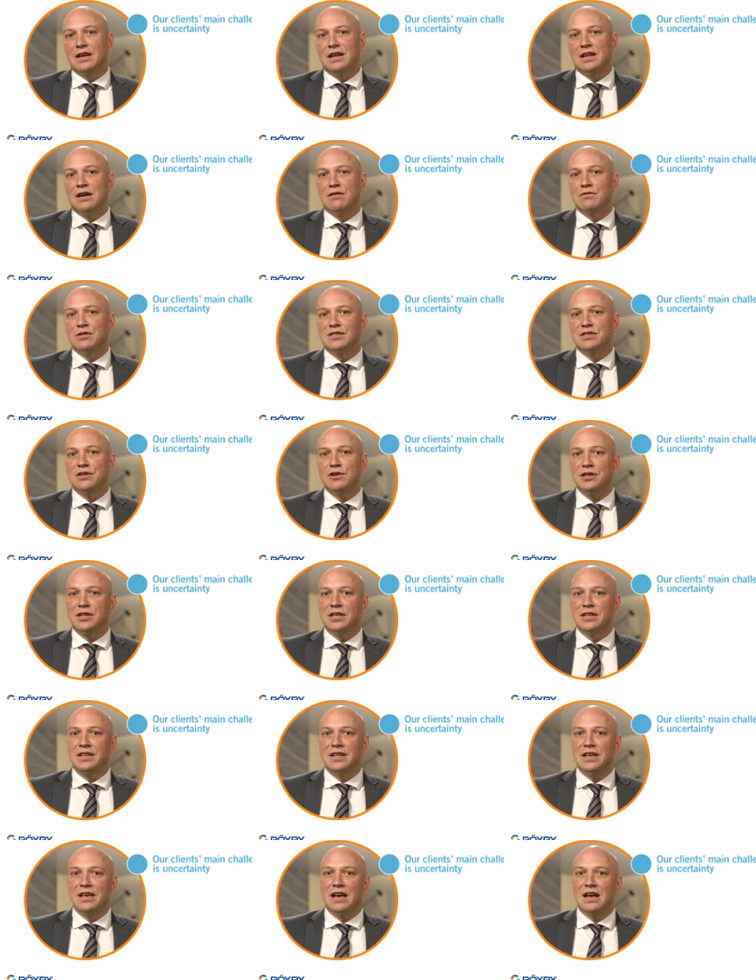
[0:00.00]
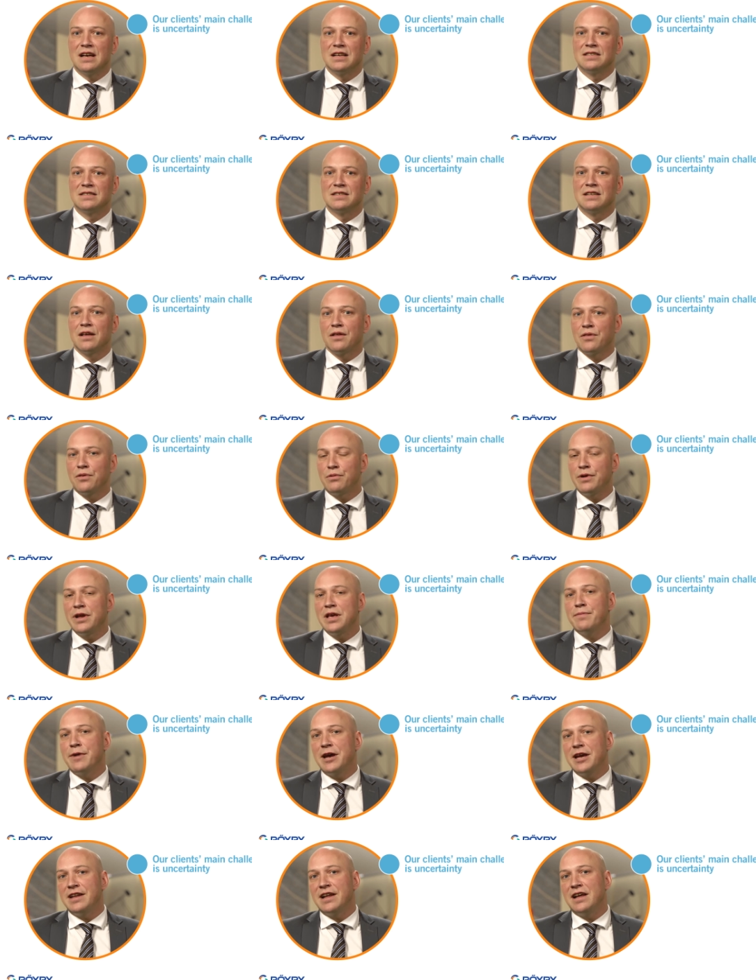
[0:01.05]
Now uncertainty has three
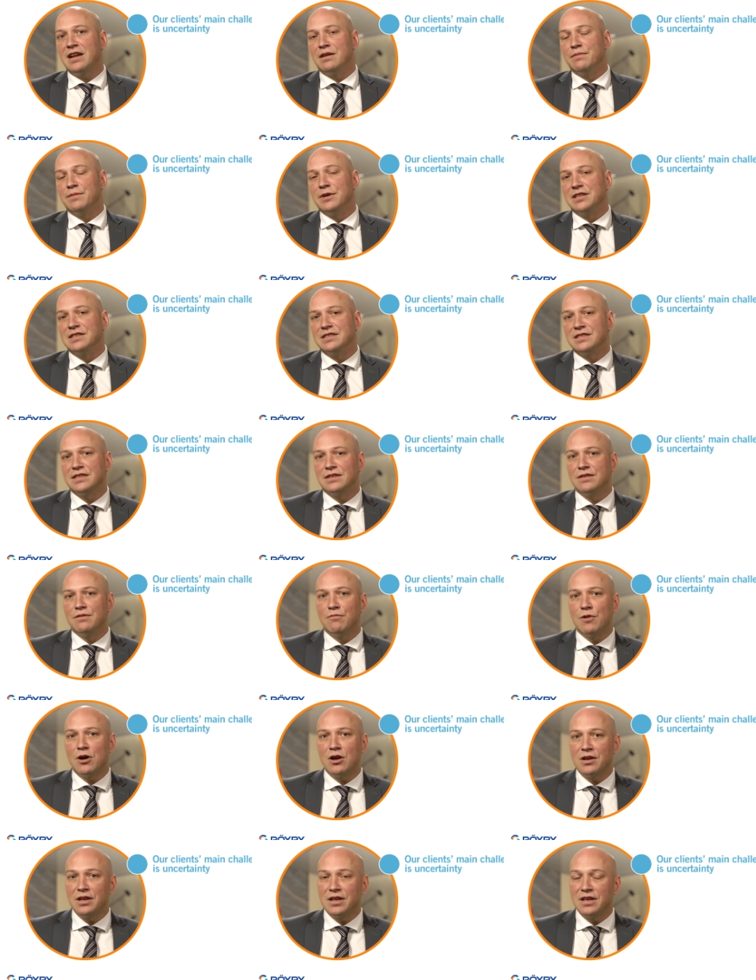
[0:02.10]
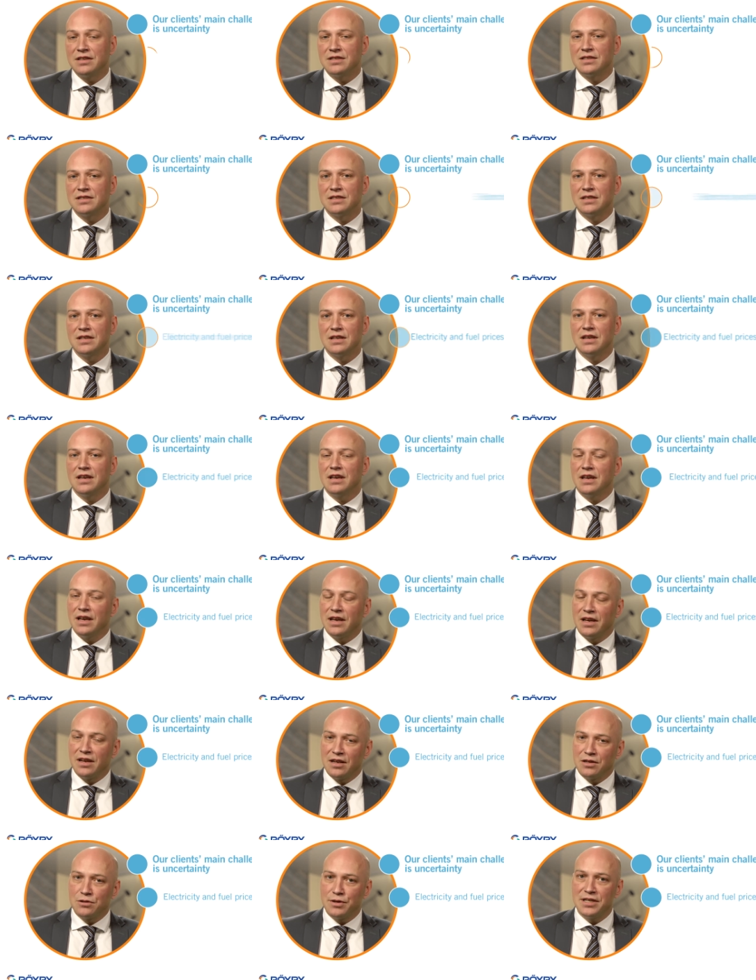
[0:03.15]
main elements. One is
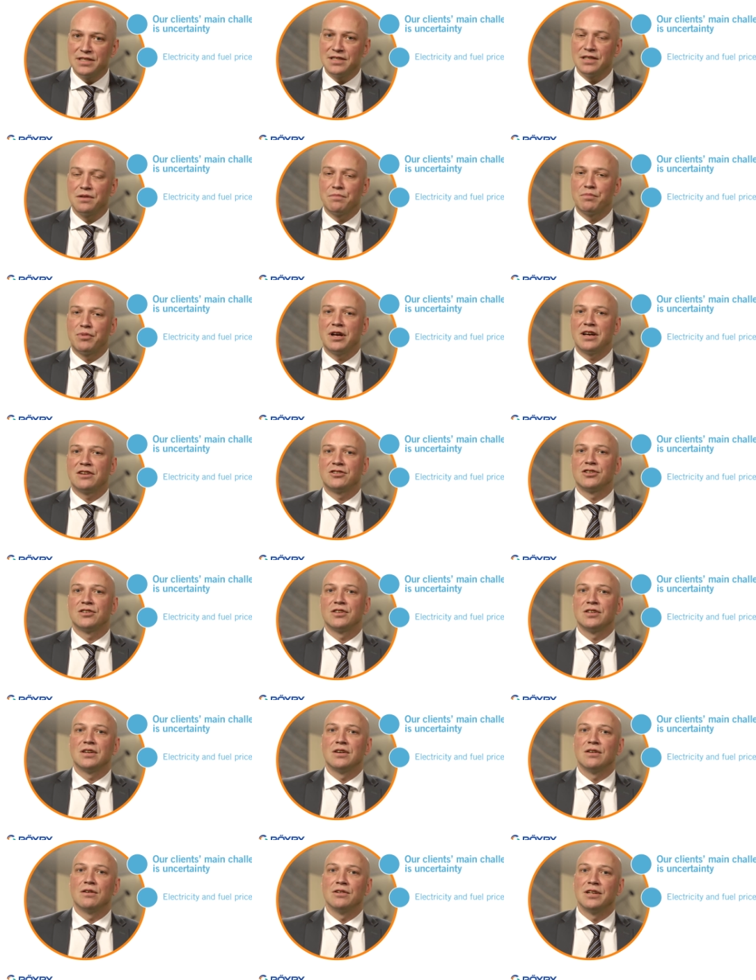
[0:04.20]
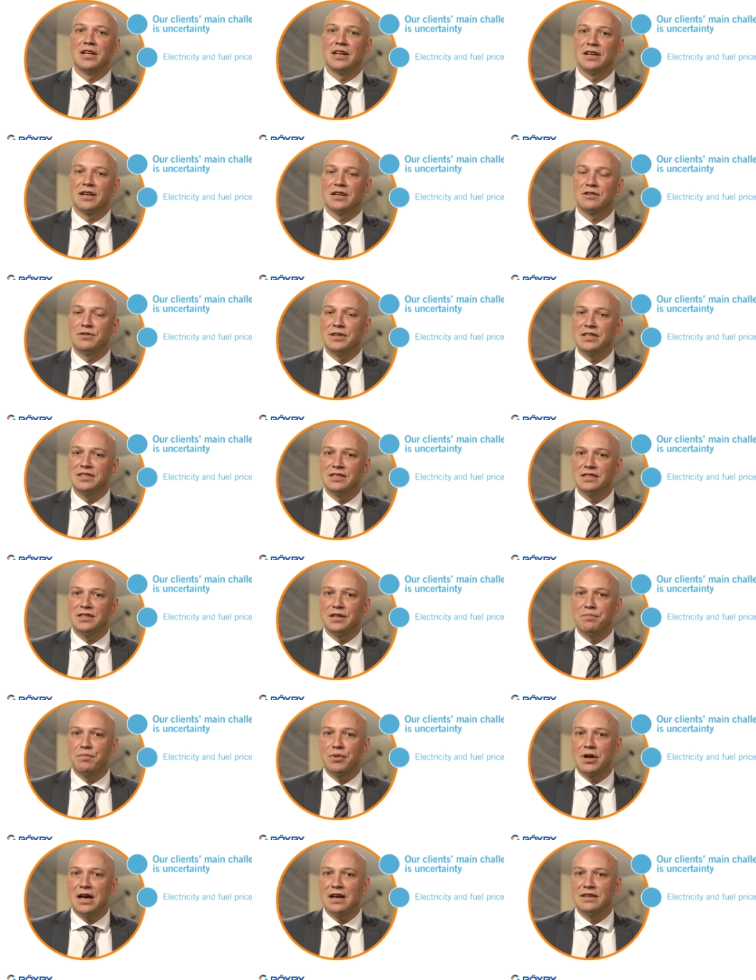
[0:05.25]
increasing pressure on electricity
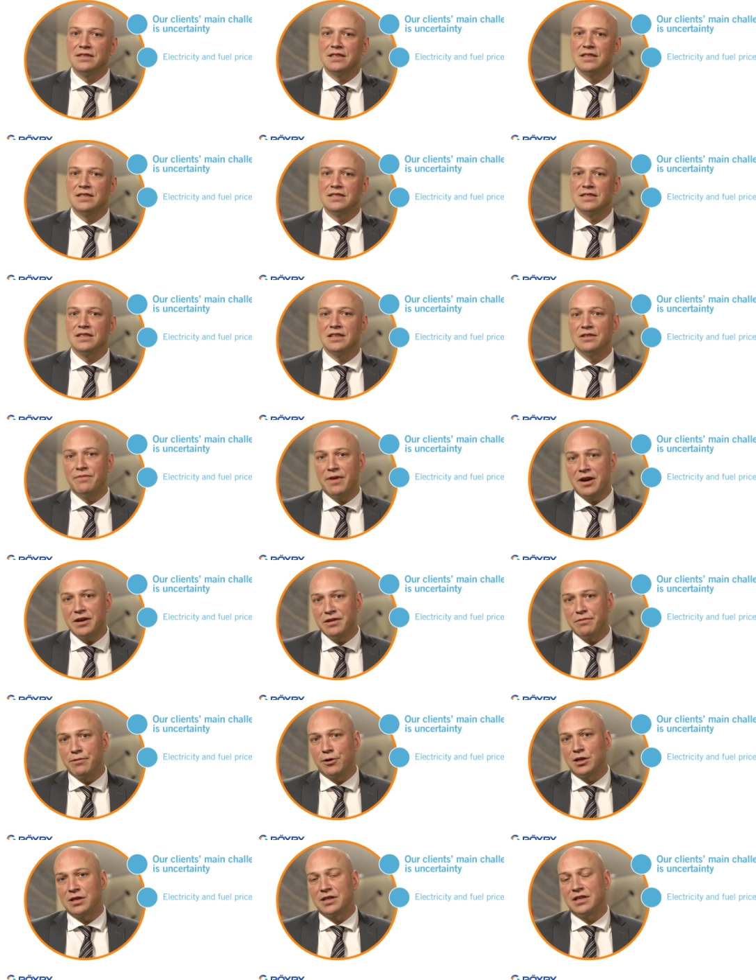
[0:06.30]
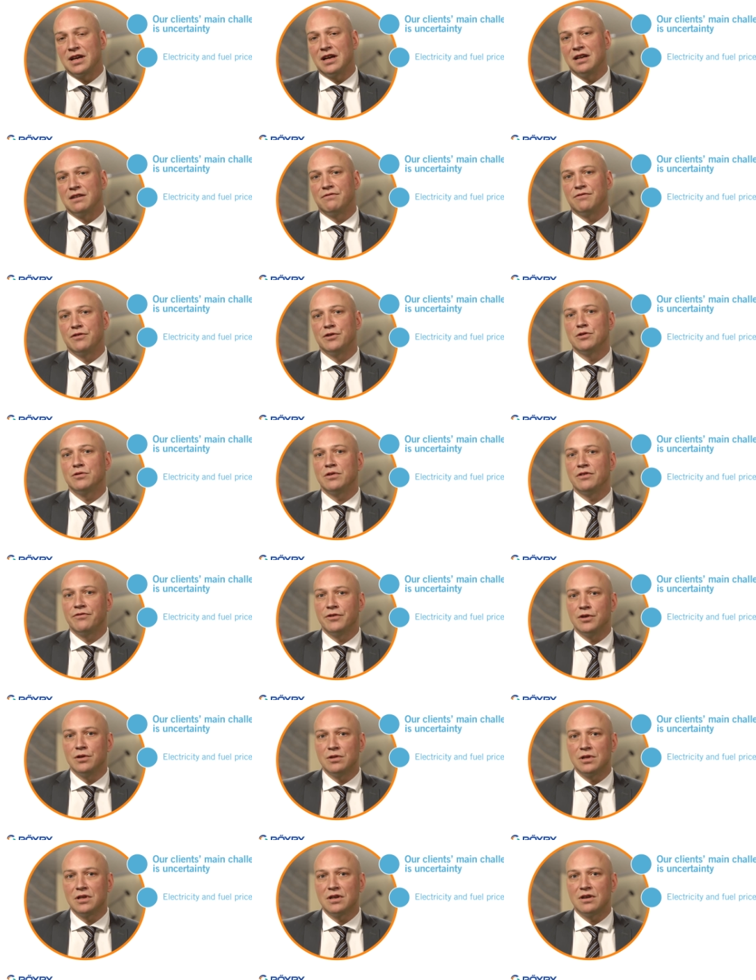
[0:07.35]
prices and very volatile
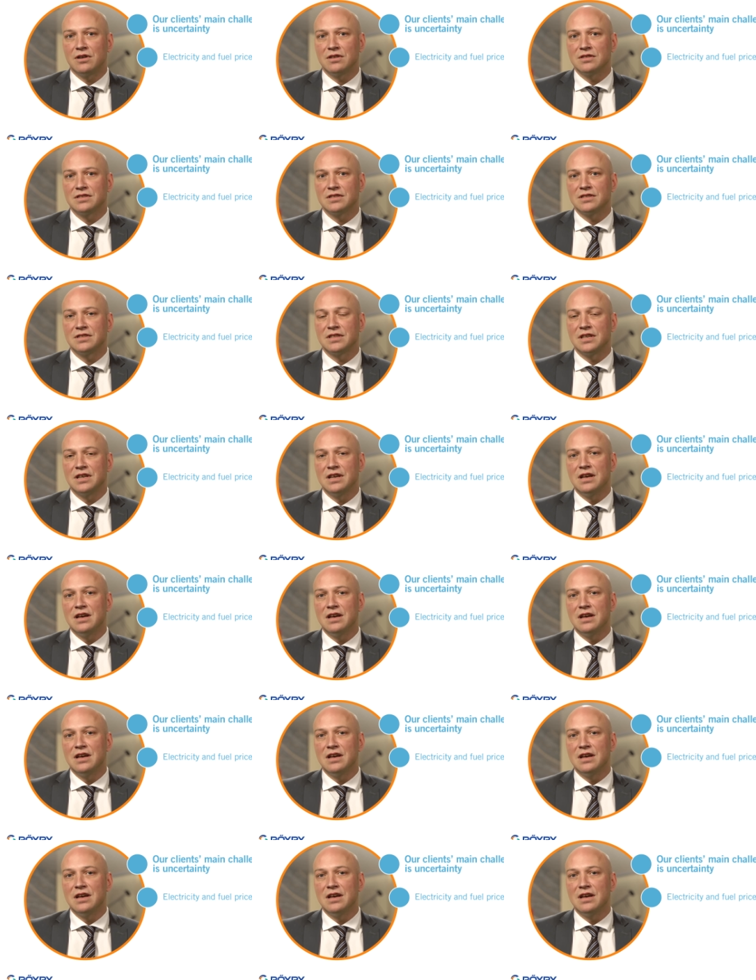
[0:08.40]
fuel costs.